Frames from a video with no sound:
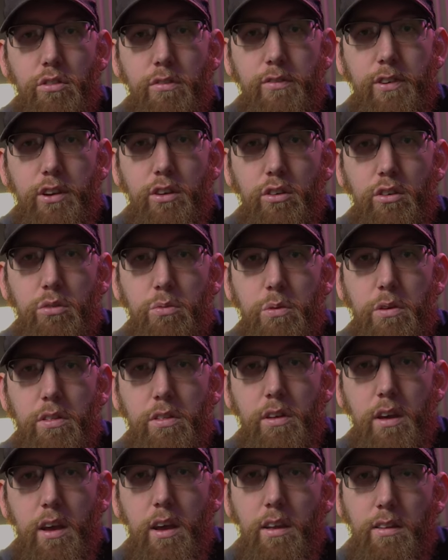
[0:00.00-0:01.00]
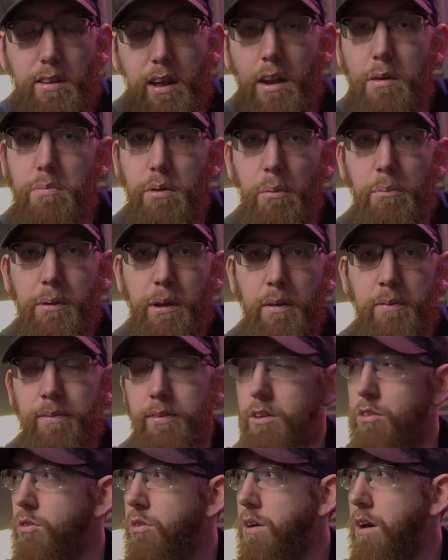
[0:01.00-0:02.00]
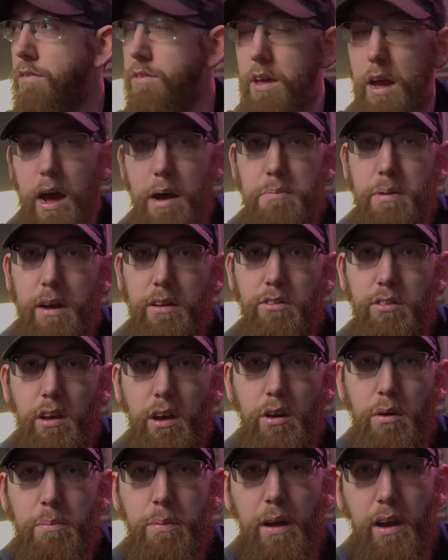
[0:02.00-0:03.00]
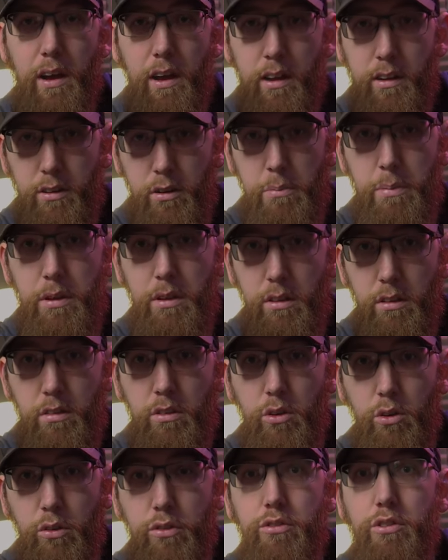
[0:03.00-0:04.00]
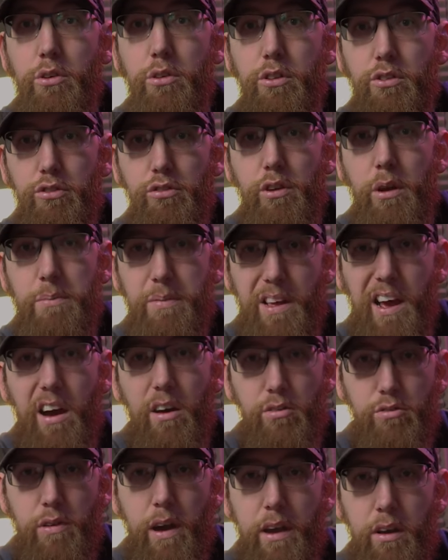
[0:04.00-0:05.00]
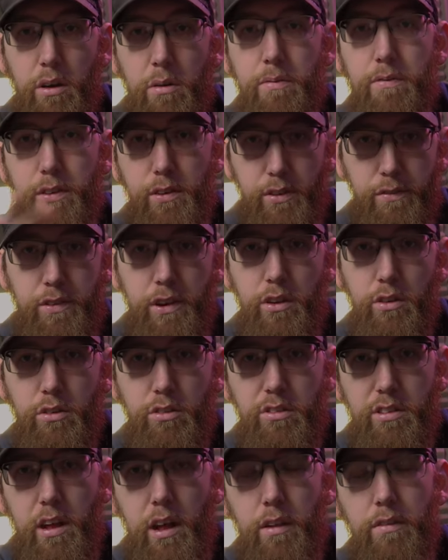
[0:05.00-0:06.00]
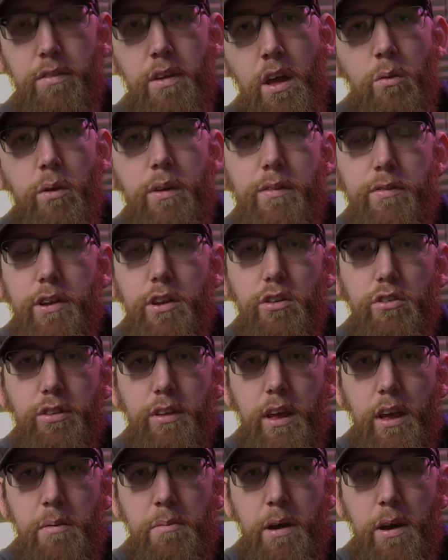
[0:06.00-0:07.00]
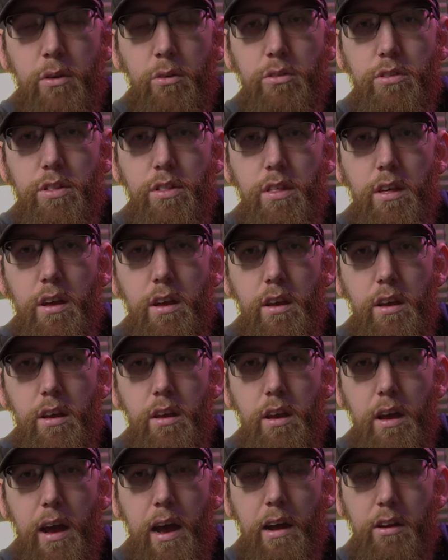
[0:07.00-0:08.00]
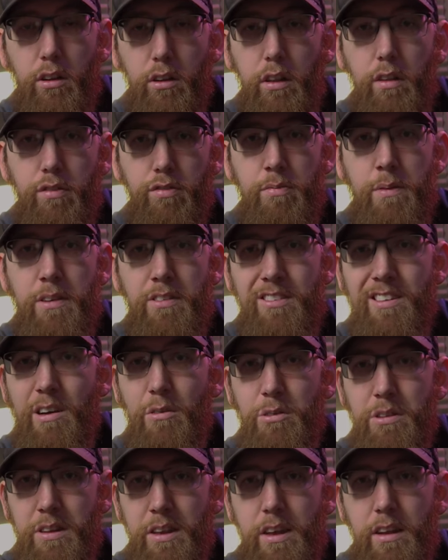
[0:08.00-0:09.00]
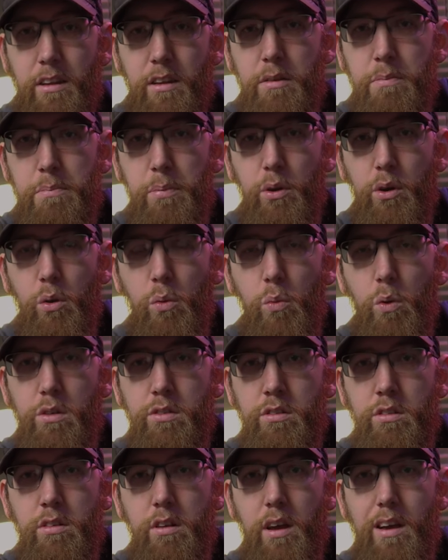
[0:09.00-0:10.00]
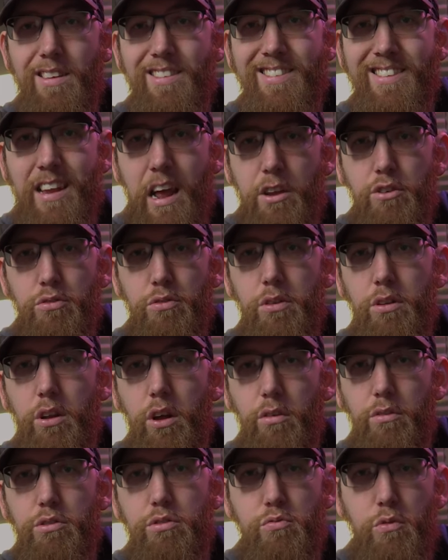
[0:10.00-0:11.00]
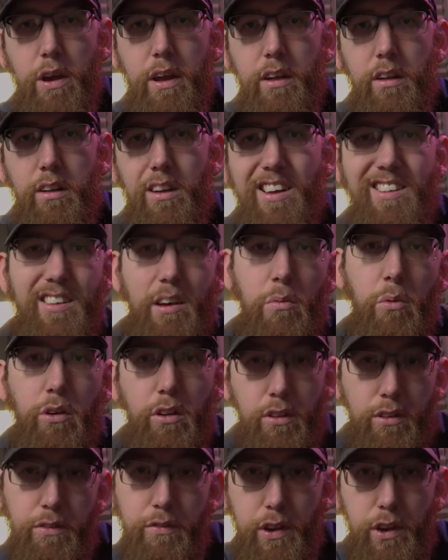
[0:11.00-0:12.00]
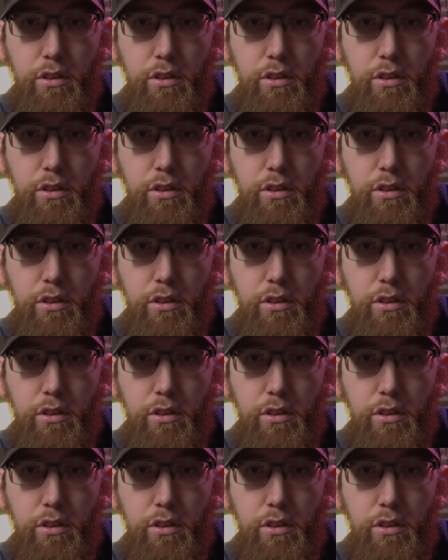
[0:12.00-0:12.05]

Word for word: some videos with a teleprompter, so I'd have the iPad set up and it would be going through the script that I would write up for the video itself. When the videos came out, they had all the information that was needed, but it wasn't as natural or as real as I wanted the